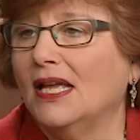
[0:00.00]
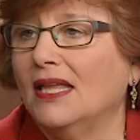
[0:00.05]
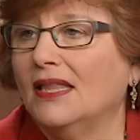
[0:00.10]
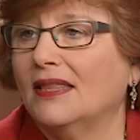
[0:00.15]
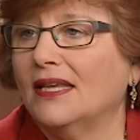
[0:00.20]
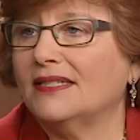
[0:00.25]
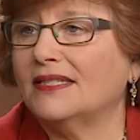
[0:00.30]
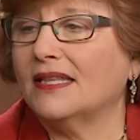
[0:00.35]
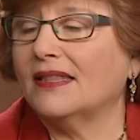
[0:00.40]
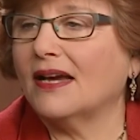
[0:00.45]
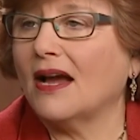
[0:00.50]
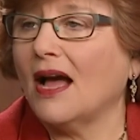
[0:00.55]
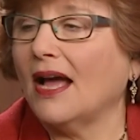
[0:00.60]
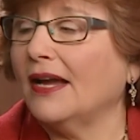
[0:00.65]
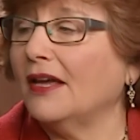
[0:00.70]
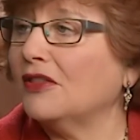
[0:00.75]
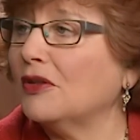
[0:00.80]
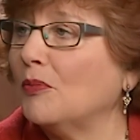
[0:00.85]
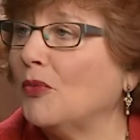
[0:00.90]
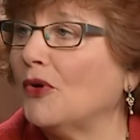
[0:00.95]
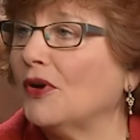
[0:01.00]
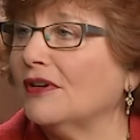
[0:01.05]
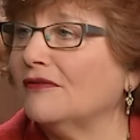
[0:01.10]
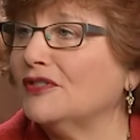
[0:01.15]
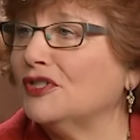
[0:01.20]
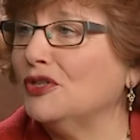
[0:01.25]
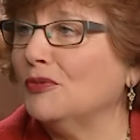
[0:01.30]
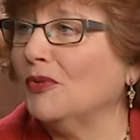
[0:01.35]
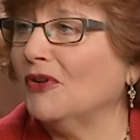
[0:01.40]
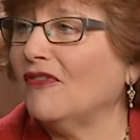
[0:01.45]
They said, the guy on the Board of
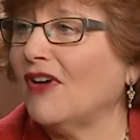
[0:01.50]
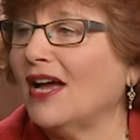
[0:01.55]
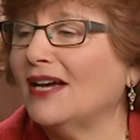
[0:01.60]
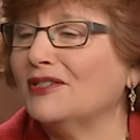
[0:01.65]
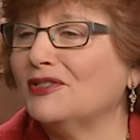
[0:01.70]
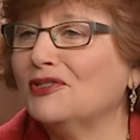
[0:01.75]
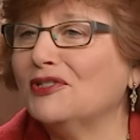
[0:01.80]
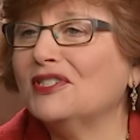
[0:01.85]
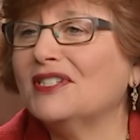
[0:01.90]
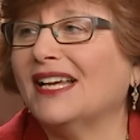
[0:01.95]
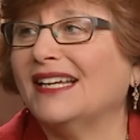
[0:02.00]
Supervisors?